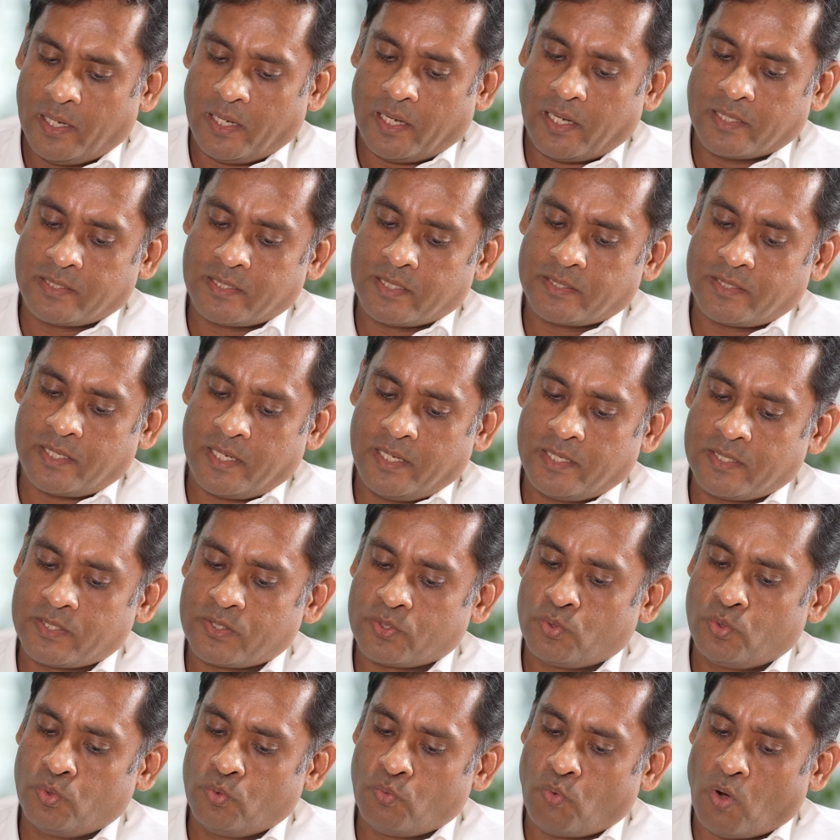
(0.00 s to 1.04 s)

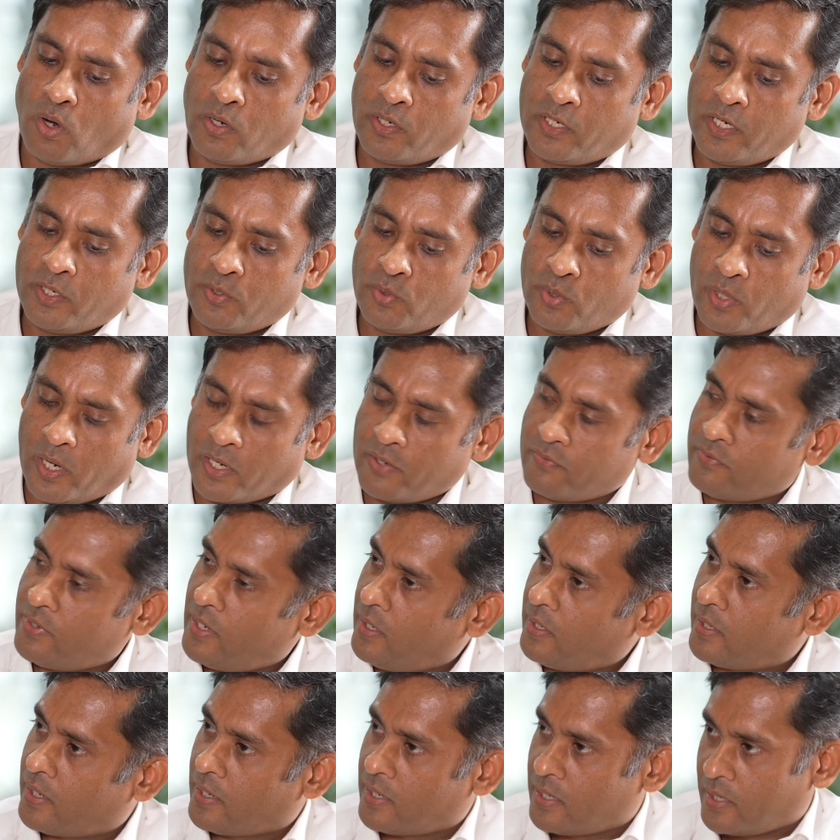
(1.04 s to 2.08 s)
Assessees who wanted to kind of
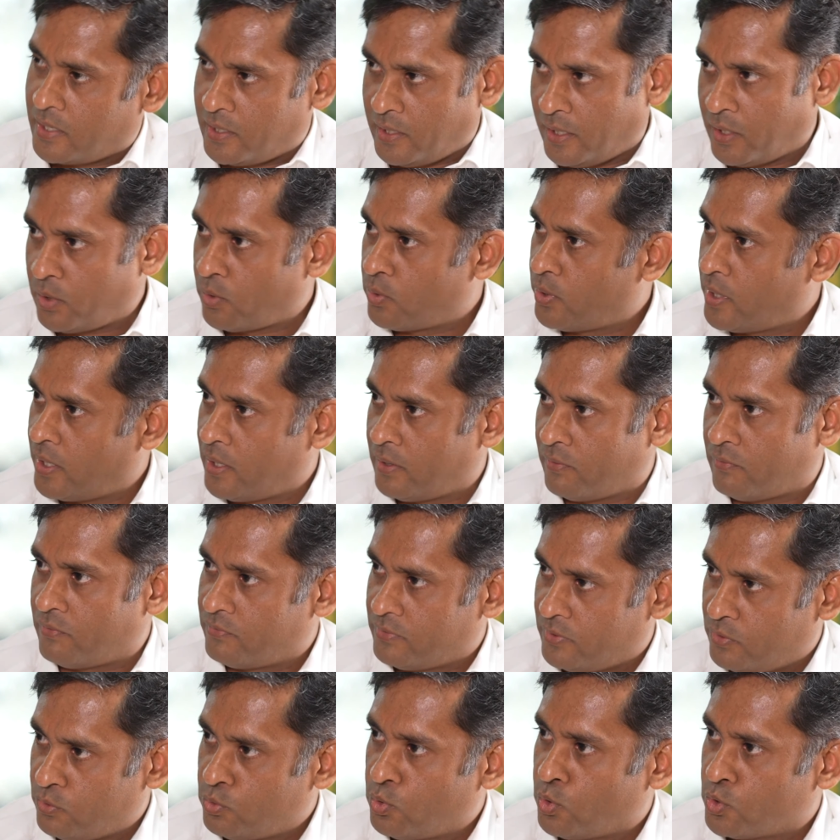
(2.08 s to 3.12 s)
take credit, including
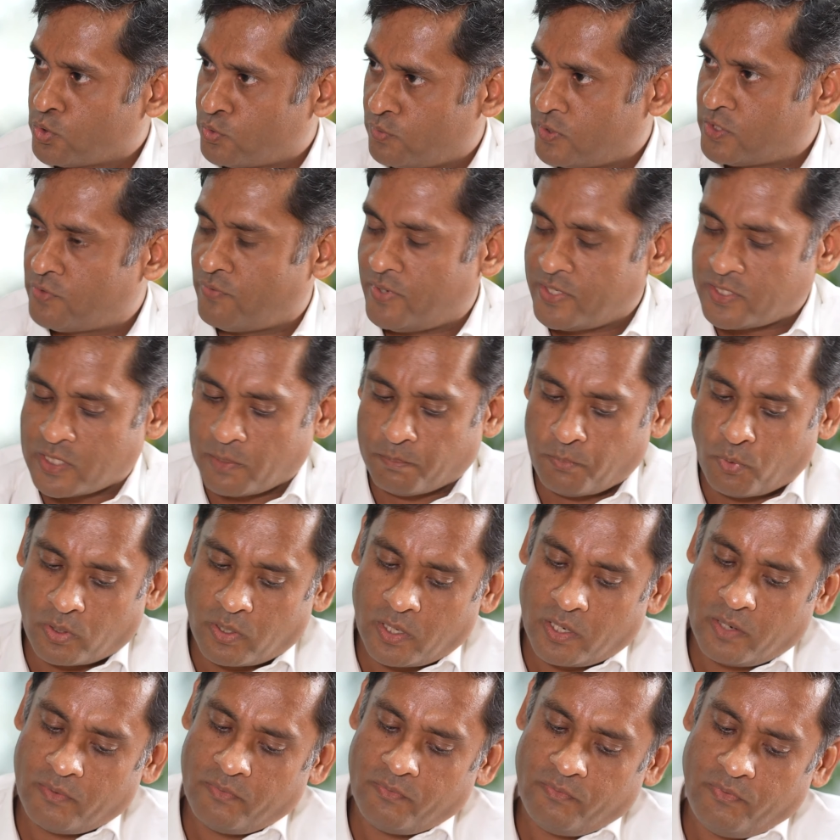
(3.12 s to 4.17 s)
those which we
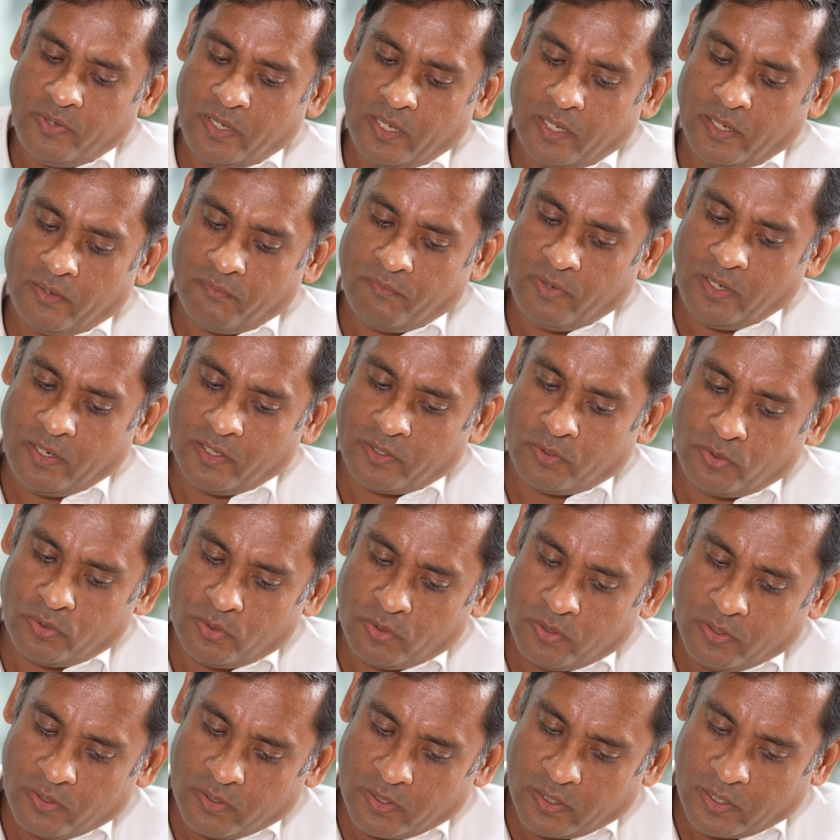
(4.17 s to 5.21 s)
supported, we
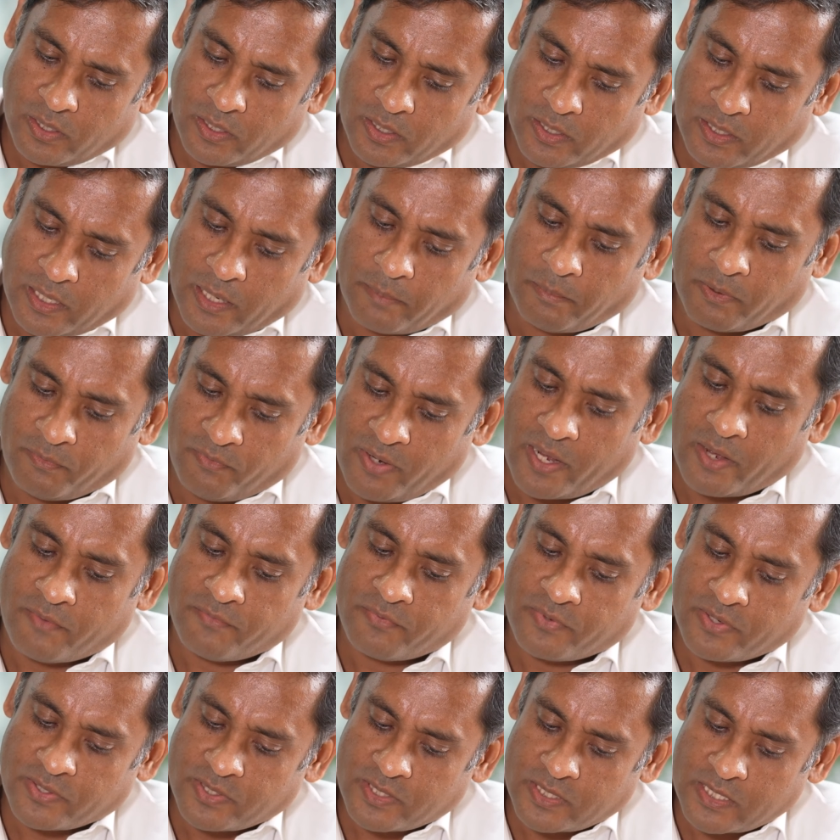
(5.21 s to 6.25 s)

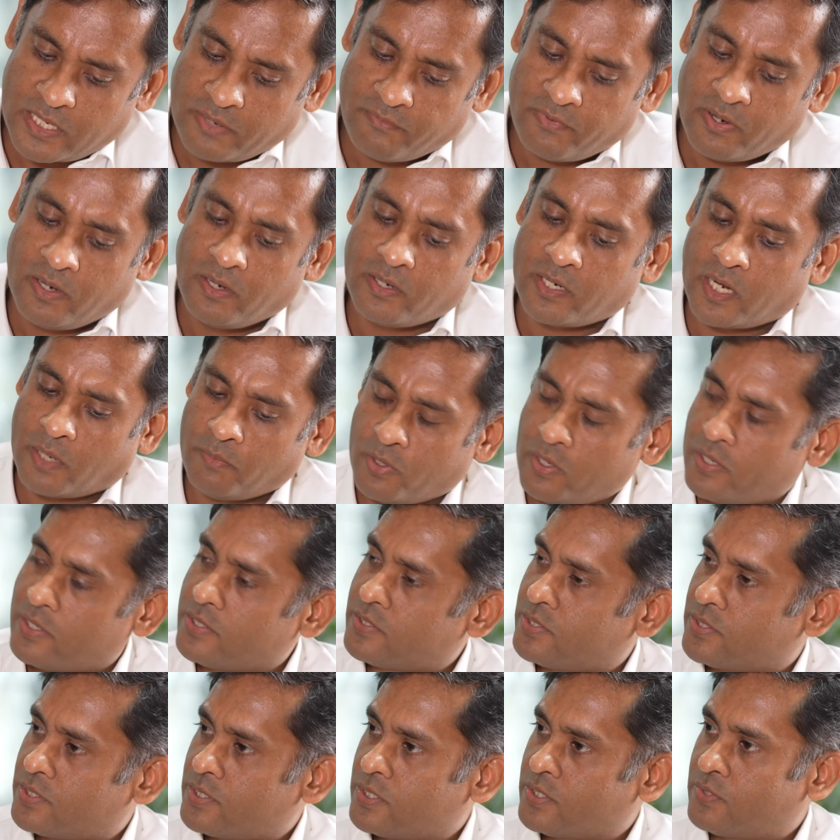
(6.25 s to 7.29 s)
have several tribunal
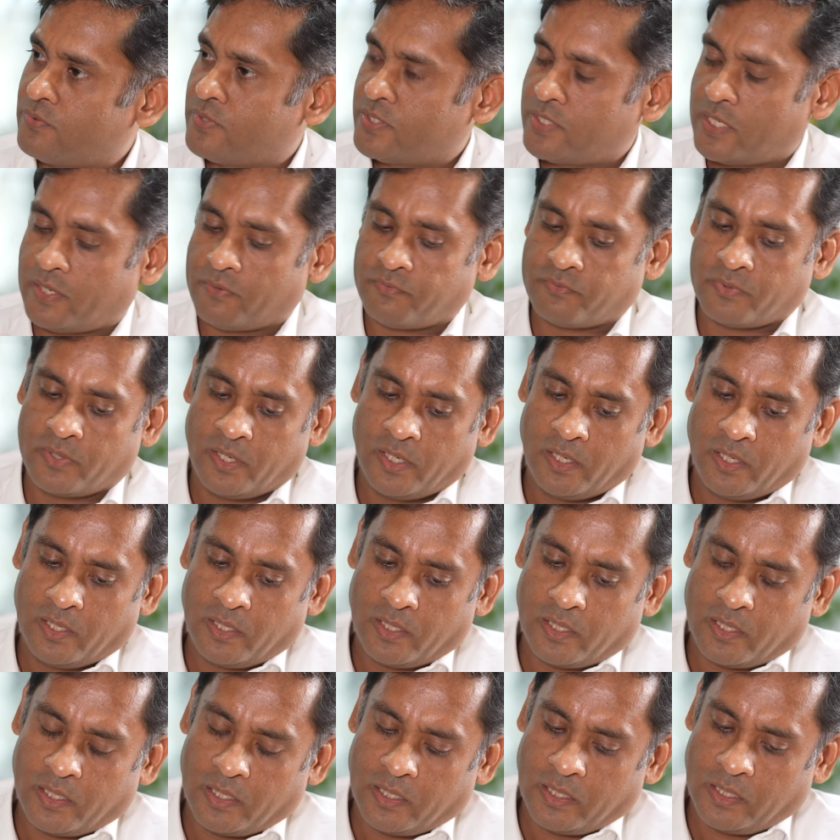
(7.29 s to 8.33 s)
decisions which have
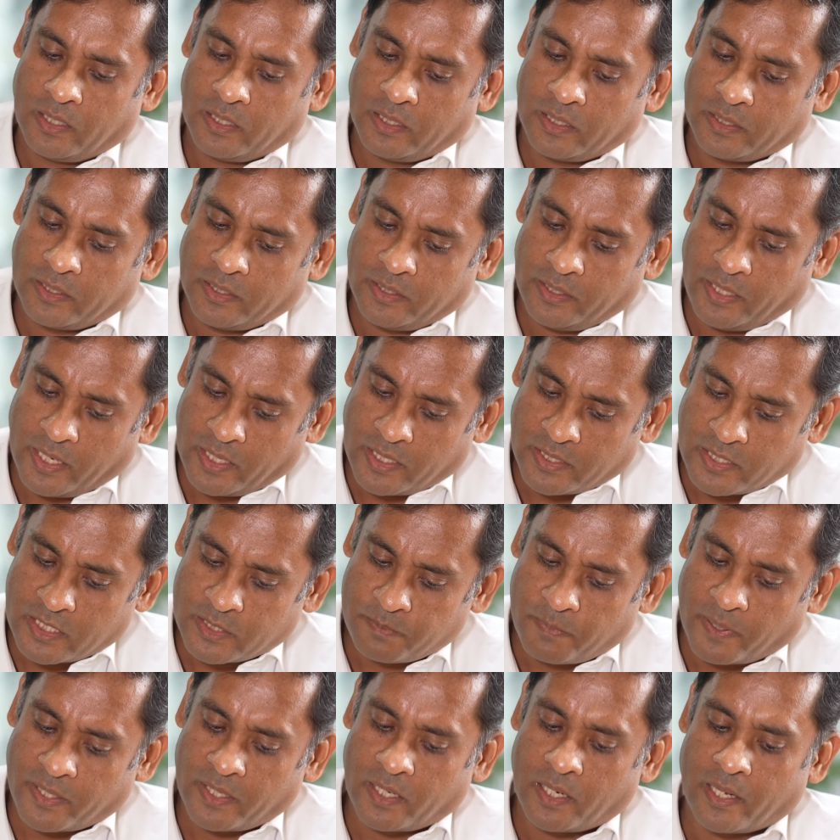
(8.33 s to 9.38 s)
taken this
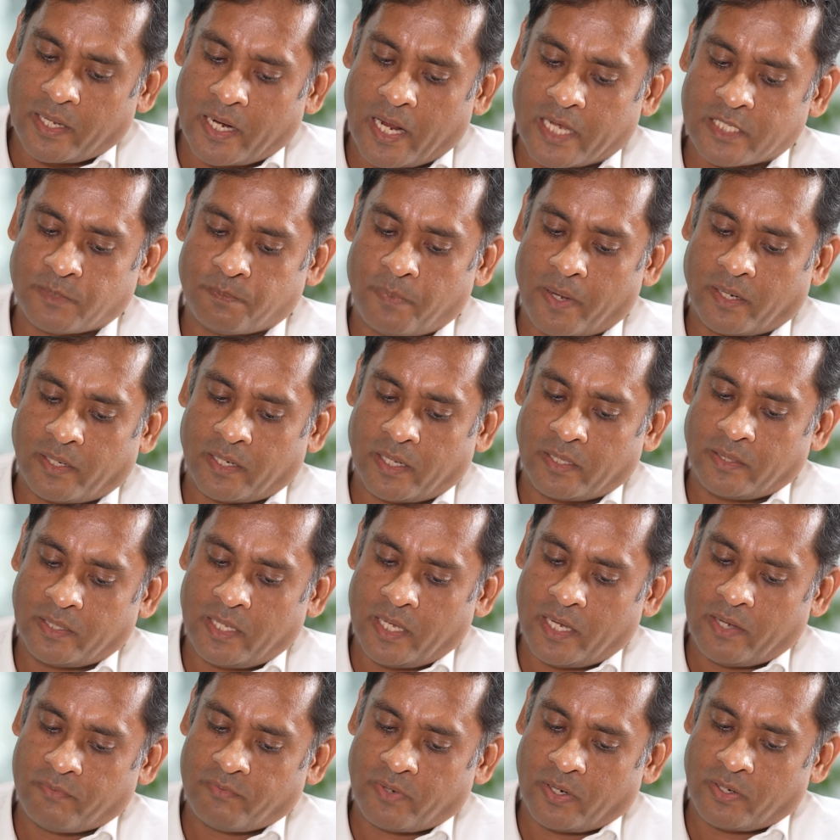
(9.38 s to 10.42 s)
particular aspect and they
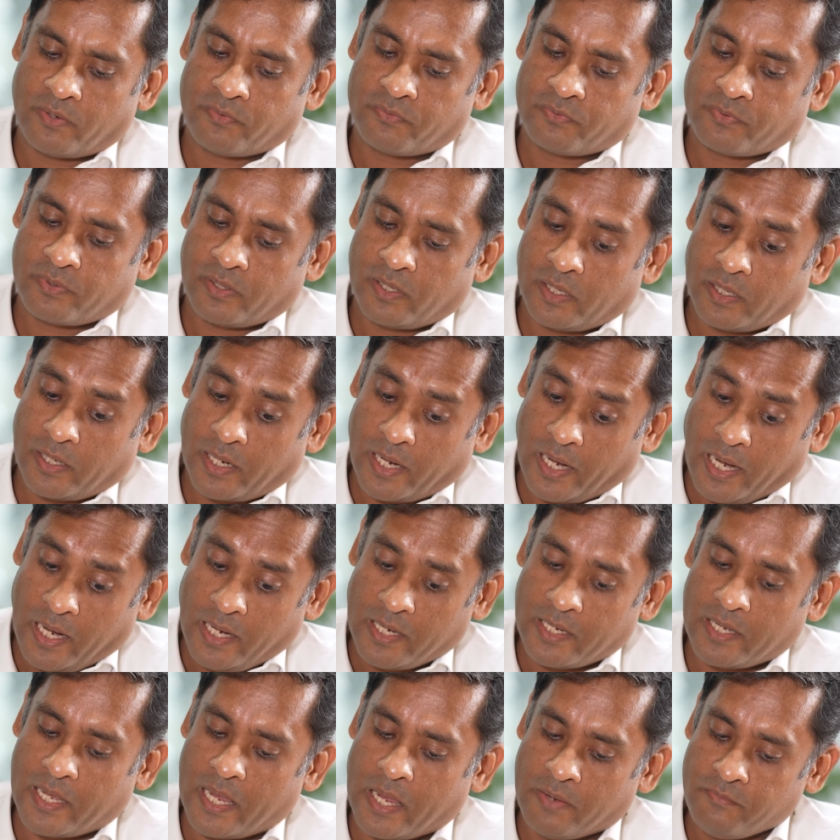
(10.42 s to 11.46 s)
have kind of
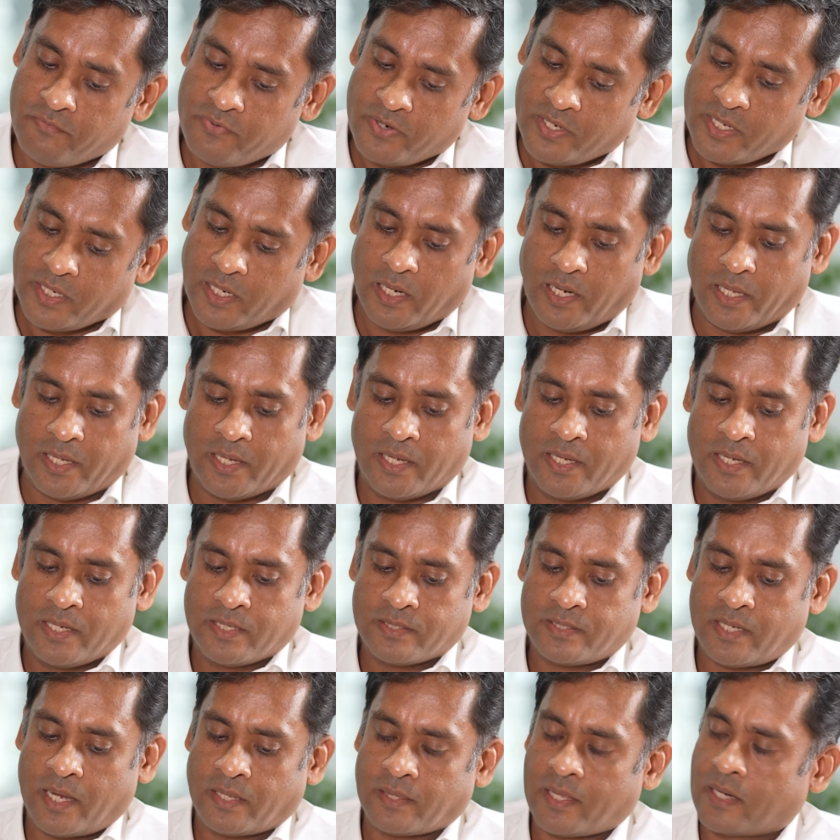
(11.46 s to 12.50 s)
held emphatically
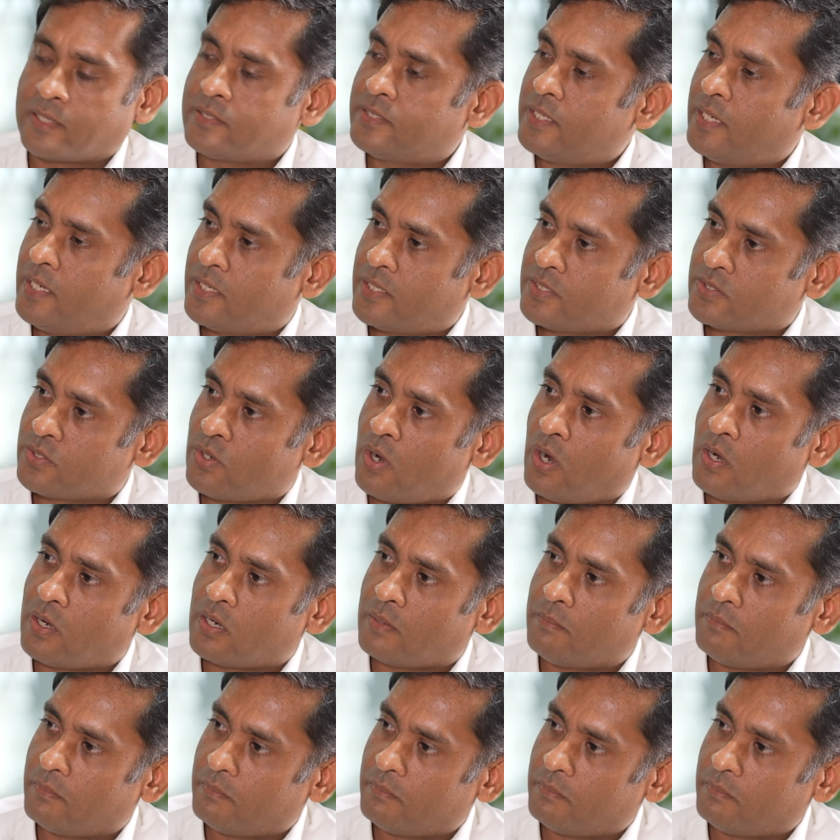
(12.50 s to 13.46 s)
saying that, see, it is not